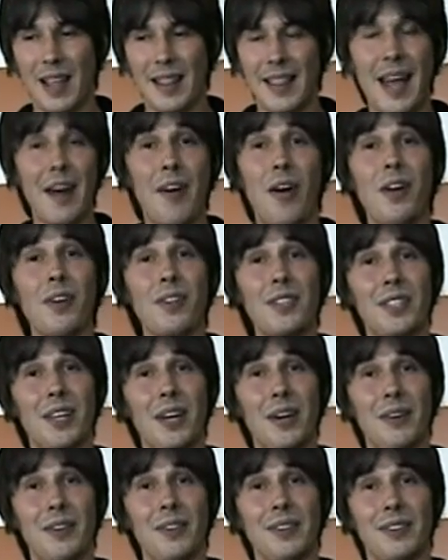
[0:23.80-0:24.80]
They're
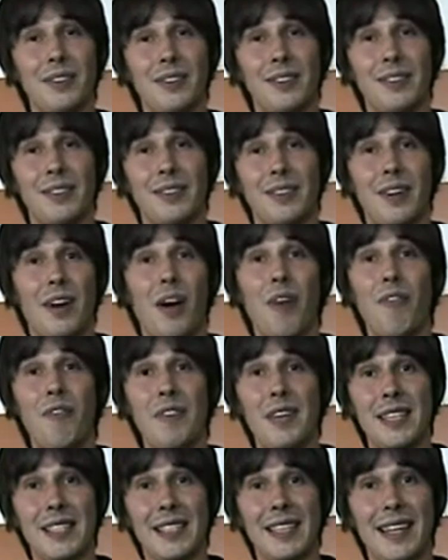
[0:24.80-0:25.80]
also,
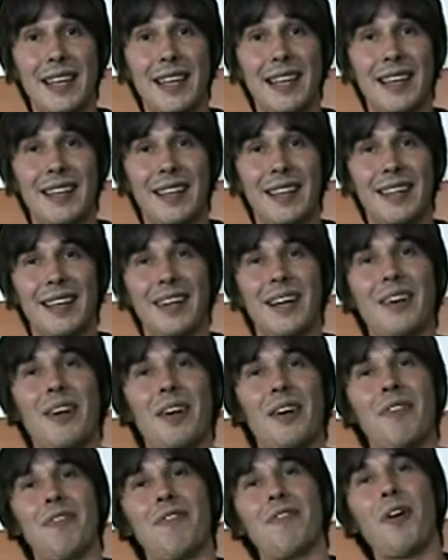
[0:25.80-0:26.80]
obviously, a
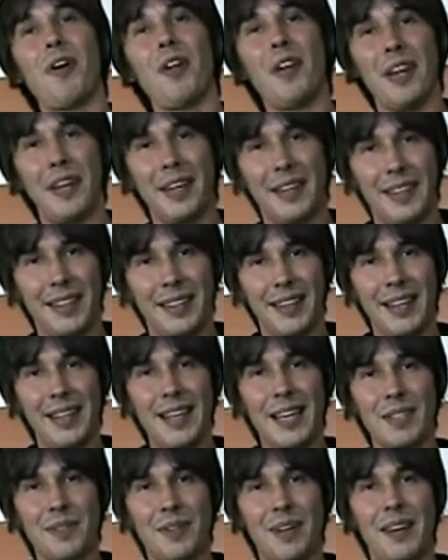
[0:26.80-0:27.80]
lot of fun. And
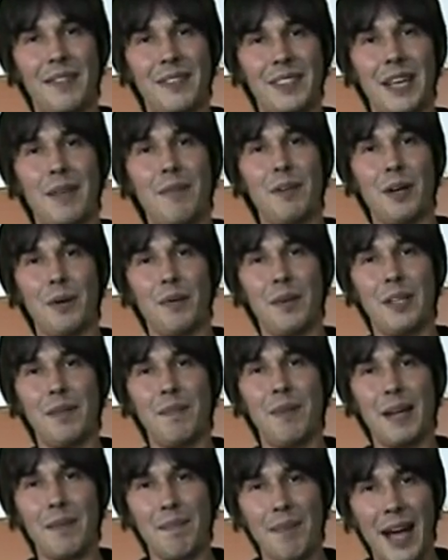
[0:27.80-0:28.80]
that's why I've teamed up with the
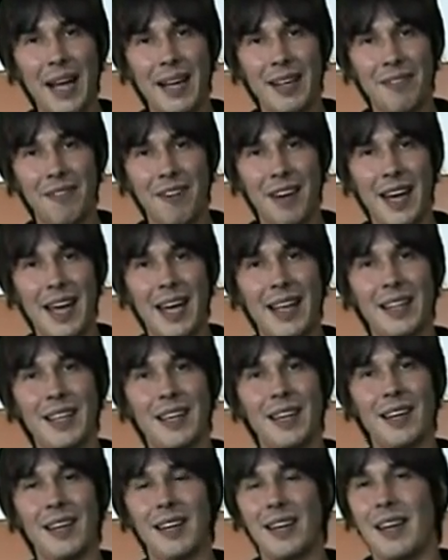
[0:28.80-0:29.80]
Big Bang Fair,
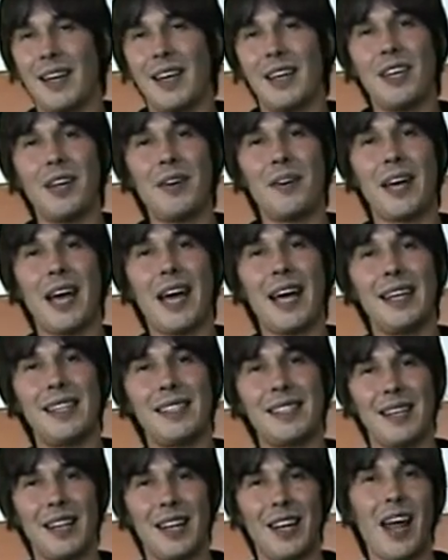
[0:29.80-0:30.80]
the
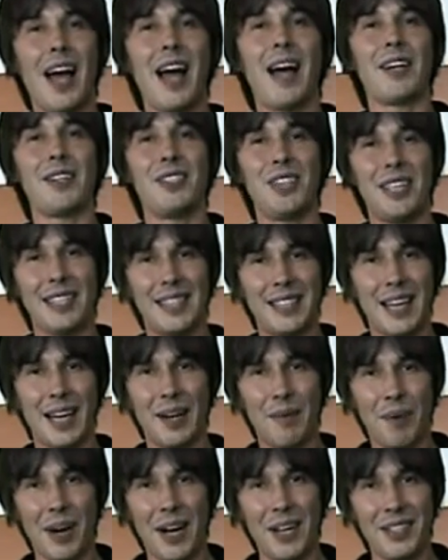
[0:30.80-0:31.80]
UK's largest
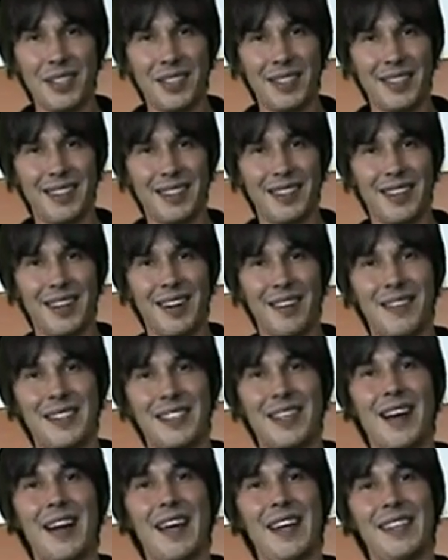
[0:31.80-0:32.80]
celebration of
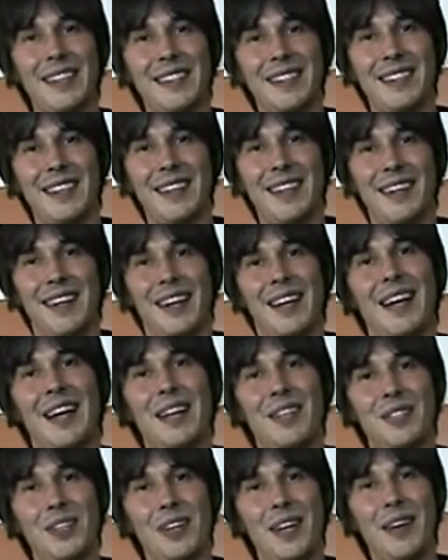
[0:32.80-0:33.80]
science and
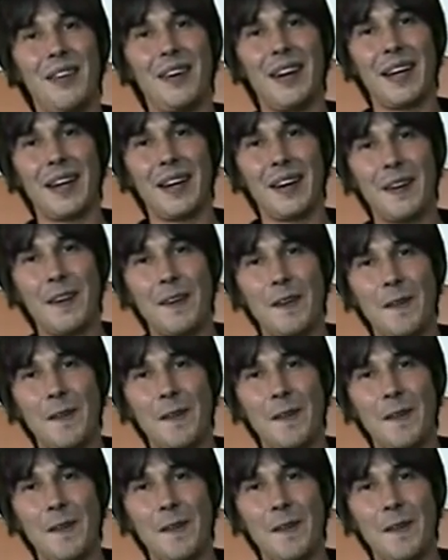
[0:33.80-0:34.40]
engineering.